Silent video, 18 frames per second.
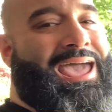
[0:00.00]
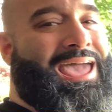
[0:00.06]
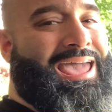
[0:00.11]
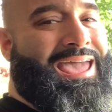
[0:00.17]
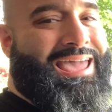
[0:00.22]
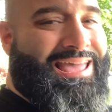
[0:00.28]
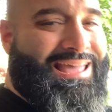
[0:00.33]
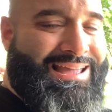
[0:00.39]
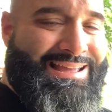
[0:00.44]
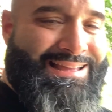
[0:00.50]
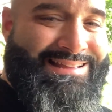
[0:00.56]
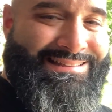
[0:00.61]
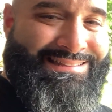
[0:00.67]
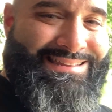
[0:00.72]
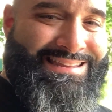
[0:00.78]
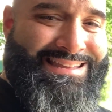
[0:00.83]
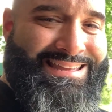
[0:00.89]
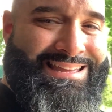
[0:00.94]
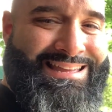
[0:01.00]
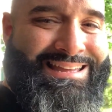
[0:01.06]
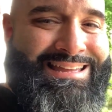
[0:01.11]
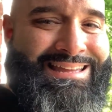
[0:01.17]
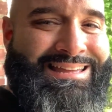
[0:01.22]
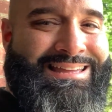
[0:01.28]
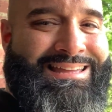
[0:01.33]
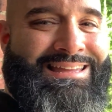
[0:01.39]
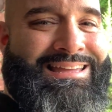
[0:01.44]
And
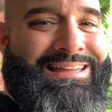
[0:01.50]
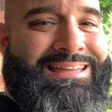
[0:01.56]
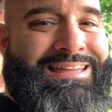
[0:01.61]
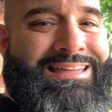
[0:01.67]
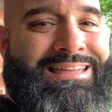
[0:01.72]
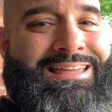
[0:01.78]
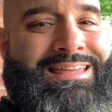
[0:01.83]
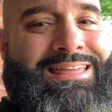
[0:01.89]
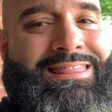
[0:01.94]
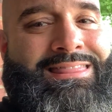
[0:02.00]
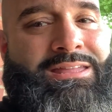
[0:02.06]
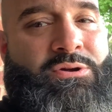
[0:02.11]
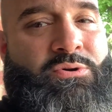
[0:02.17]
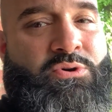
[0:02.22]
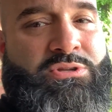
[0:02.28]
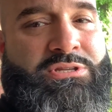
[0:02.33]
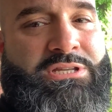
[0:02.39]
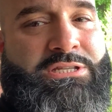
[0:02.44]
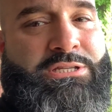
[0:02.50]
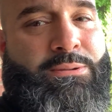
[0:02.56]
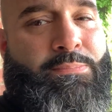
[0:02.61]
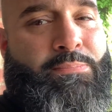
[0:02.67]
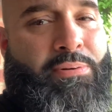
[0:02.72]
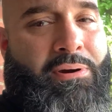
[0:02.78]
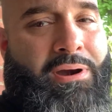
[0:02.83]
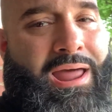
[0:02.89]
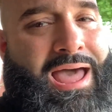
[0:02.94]
there was a
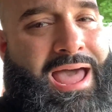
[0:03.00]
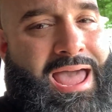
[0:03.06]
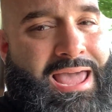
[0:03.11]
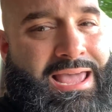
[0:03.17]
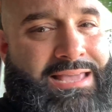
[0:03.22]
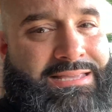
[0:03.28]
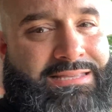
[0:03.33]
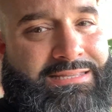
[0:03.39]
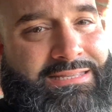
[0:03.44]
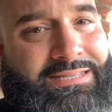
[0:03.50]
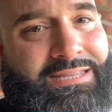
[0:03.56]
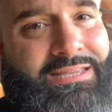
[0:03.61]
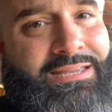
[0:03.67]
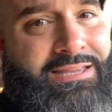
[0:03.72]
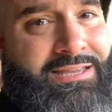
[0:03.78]
surprise